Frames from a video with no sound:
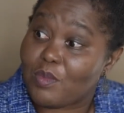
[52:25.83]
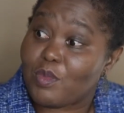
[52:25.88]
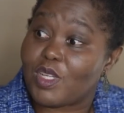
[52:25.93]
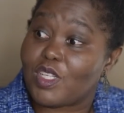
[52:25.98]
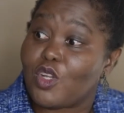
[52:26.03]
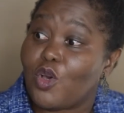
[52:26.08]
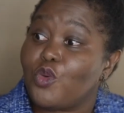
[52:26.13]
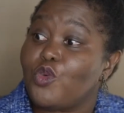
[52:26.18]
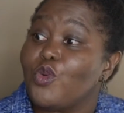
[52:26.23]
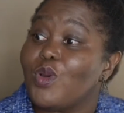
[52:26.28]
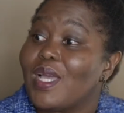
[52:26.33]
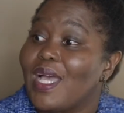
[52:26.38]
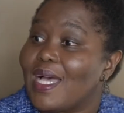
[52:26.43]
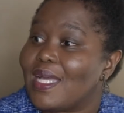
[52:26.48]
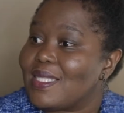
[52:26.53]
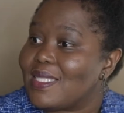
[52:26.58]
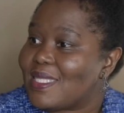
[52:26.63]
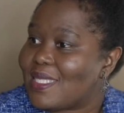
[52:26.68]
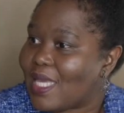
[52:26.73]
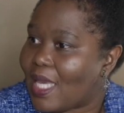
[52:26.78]
but now you
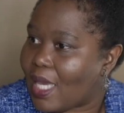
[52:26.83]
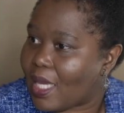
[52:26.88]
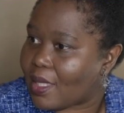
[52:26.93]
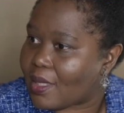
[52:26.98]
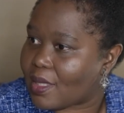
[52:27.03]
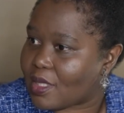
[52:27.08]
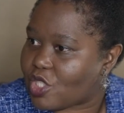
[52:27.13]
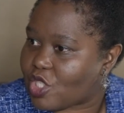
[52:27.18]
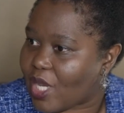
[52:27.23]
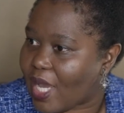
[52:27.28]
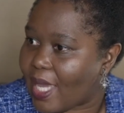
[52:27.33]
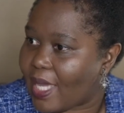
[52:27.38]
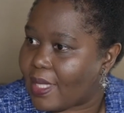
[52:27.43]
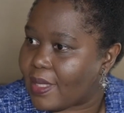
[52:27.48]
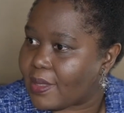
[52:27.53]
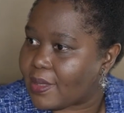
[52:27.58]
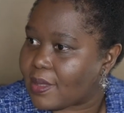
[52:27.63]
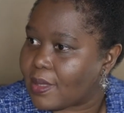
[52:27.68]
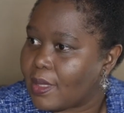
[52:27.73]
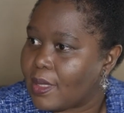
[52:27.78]
can't take the child.